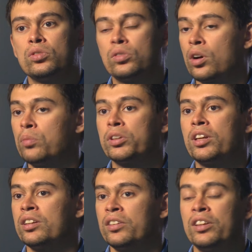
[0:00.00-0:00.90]

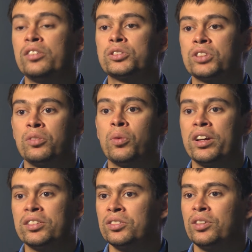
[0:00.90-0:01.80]
complicated in interesting
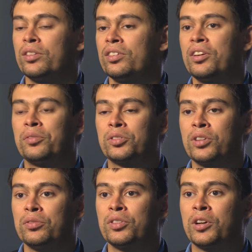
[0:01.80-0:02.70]
ways, and yet I have to
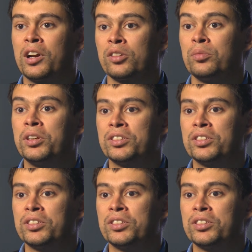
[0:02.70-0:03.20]
try and figure out how to make